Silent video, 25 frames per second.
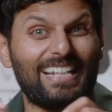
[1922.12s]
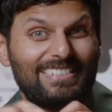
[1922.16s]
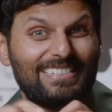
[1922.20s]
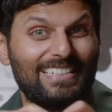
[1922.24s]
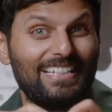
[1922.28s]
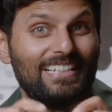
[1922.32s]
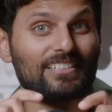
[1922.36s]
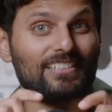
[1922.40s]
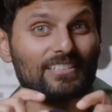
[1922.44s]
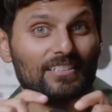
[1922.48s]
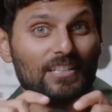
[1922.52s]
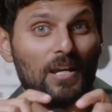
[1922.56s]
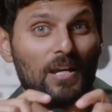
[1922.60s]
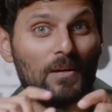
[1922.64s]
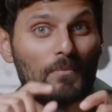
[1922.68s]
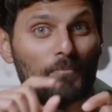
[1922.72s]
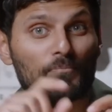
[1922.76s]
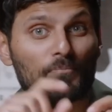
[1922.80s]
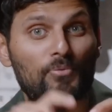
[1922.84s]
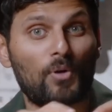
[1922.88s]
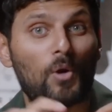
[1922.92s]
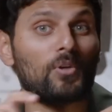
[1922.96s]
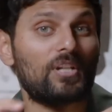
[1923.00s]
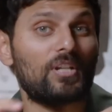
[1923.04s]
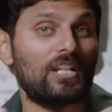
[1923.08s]
as this
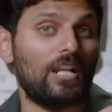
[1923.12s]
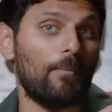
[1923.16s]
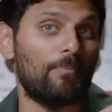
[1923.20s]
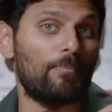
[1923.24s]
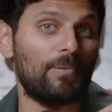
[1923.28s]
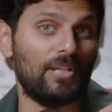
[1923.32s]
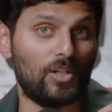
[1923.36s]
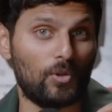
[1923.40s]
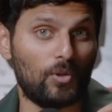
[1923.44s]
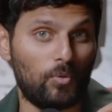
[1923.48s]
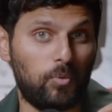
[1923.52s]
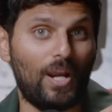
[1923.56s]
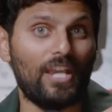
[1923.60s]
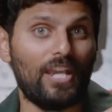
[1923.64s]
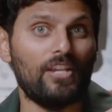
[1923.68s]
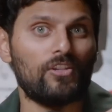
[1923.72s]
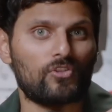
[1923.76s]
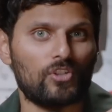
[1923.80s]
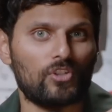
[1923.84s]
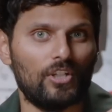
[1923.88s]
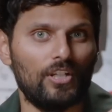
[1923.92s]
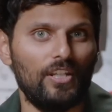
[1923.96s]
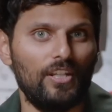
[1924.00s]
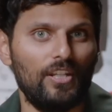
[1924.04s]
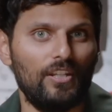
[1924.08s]
broken up
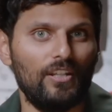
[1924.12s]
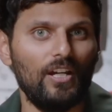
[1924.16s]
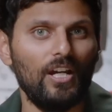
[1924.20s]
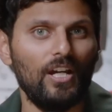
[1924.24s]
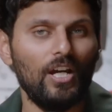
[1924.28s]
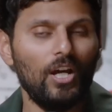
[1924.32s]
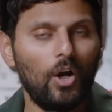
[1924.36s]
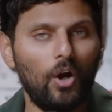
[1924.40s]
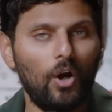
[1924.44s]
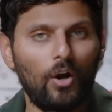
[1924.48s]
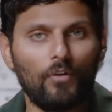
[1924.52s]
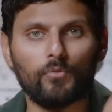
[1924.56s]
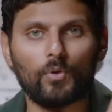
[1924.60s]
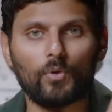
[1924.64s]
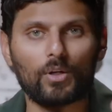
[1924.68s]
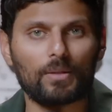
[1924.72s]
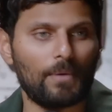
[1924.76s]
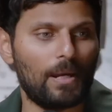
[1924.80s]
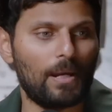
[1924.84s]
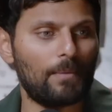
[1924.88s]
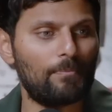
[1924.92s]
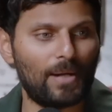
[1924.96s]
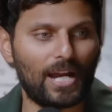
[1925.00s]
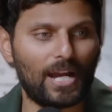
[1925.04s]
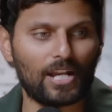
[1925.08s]
equation of what
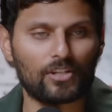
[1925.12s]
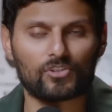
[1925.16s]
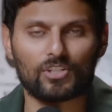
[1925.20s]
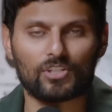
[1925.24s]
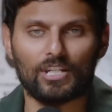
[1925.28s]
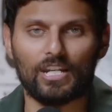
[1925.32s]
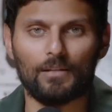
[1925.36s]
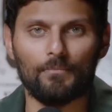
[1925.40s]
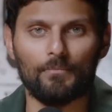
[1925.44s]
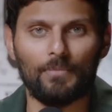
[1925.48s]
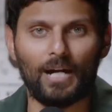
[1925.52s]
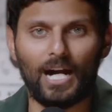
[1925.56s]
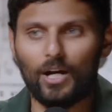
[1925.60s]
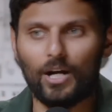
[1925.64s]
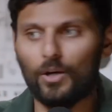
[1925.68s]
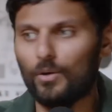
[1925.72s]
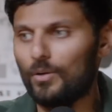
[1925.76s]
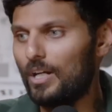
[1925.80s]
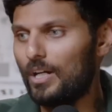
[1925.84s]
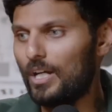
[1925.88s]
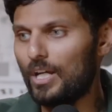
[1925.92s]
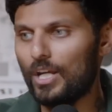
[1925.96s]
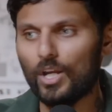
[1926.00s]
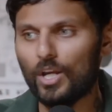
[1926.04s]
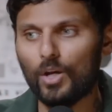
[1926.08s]
am I passionate
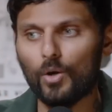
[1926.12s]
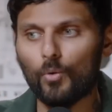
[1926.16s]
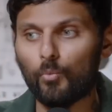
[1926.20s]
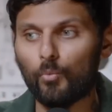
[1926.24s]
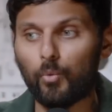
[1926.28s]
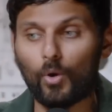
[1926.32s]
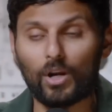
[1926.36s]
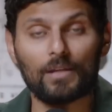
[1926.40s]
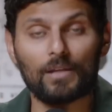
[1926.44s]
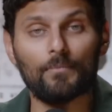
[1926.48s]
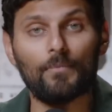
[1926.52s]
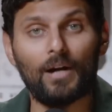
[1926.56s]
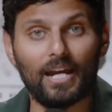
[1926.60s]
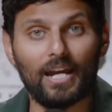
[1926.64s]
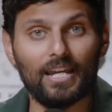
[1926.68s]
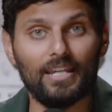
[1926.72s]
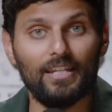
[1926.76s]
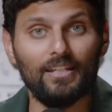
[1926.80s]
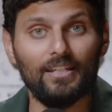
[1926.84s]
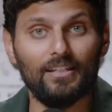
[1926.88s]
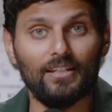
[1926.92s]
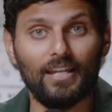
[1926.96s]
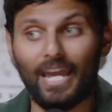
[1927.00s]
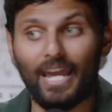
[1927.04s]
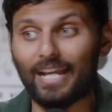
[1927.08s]
about? What am
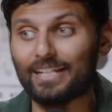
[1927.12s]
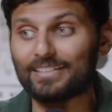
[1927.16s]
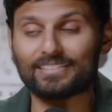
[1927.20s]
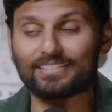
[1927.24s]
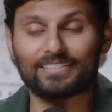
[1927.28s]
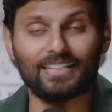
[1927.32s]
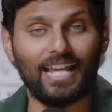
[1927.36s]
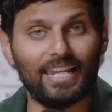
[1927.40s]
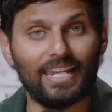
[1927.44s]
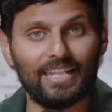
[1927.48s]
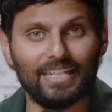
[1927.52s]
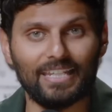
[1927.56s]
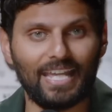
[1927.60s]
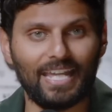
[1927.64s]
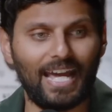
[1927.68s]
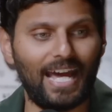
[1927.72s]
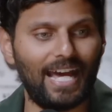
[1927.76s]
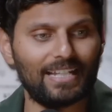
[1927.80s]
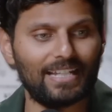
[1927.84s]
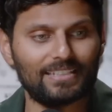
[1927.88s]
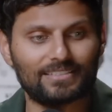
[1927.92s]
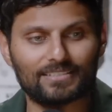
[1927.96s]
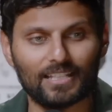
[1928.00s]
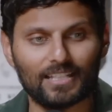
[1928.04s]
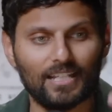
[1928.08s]
I excelling
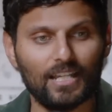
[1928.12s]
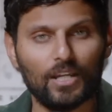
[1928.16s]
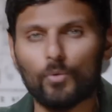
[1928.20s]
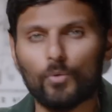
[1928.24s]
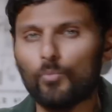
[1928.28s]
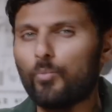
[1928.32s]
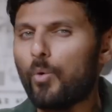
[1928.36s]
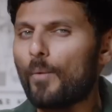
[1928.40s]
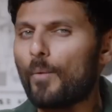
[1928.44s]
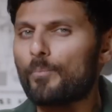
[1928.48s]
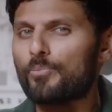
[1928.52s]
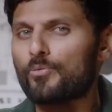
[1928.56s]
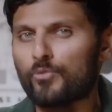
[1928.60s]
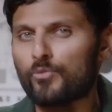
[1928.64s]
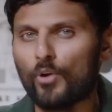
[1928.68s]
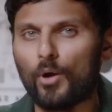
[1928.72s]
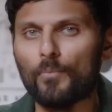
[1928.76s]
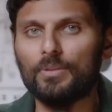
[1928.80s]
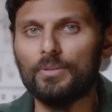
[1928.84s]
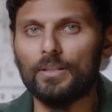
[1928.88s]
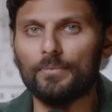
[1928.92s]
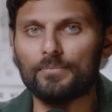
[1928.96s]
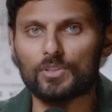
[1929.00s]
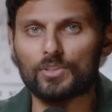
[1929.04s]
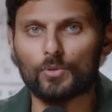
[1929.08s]
at? What
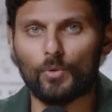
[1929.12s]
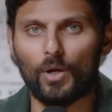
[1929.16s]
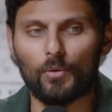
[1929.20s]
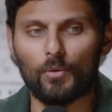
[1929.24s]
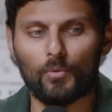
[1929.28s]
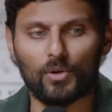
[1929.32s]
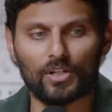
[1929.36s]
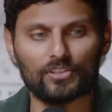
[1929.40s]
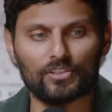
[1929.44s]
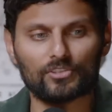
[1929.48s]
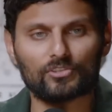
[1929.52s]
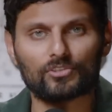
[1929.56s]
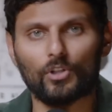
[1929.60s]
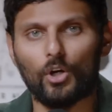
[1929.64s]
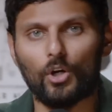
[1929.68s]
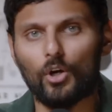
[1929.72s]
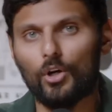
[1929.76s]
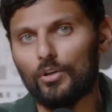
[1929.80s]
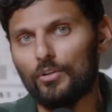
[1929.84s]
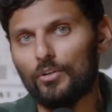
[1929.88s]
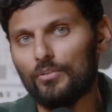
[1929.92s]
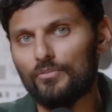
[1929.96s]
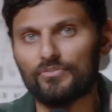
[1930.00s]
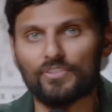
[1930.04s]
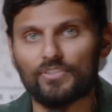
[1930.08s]
problem do I want to
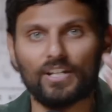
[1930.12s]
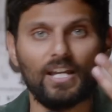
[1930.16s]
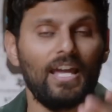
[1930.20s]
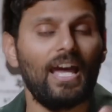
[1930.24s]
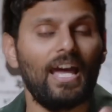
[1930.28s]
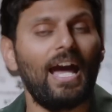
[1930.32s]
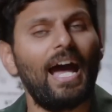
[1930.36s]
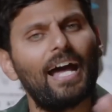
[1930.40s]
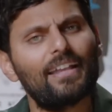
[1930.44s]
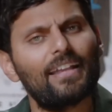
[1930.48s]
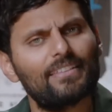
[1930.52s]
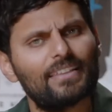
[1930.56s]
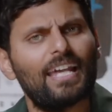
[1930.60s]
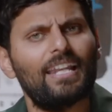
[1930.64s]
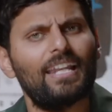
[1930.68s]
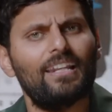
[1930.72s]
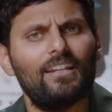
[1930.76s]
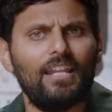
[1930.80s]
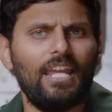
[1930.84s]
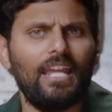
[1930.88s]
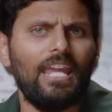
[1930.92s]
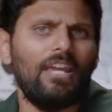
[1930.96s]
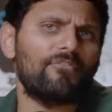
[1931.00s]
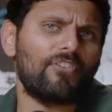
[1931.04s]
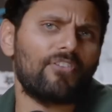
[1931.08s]
solve? And
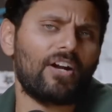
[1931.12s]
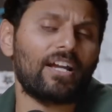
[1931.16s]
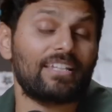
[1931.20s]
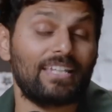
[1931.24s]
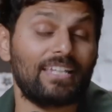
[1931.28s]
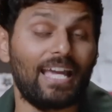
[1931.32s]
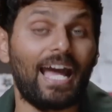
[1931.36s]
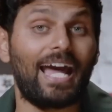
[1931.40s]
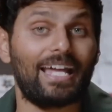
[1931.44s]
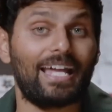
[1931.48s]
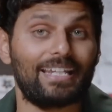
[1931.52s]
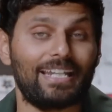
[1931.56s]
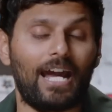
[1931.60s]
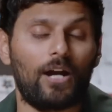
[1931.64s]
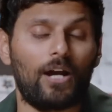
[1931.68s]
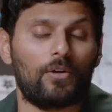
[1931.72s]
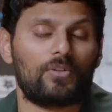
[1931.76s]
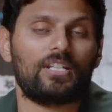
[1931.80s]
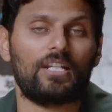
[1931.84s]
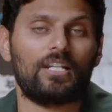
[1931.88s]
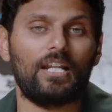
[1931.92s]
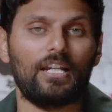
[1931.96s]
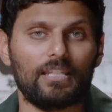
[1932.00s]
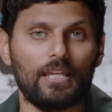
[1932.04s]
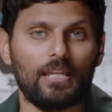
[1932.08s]
then if I can, how
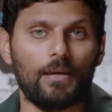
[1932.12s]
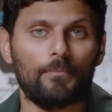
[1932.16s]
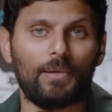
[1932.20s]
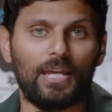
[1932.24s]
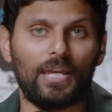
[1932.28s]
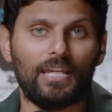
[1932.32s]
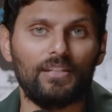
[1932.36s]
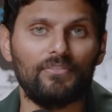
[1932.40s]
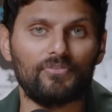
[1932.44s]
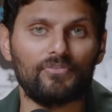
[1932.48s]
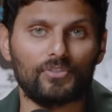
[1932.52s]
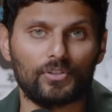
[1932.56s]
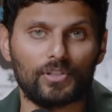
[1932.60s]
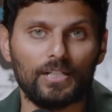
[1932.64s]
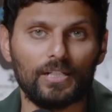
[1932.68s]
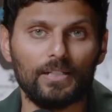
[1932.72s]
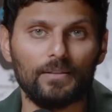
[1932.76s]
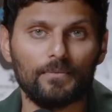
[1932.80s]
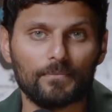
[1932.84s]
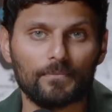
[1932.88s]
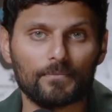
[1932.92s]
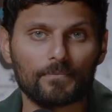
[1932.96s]
can I get paid for it?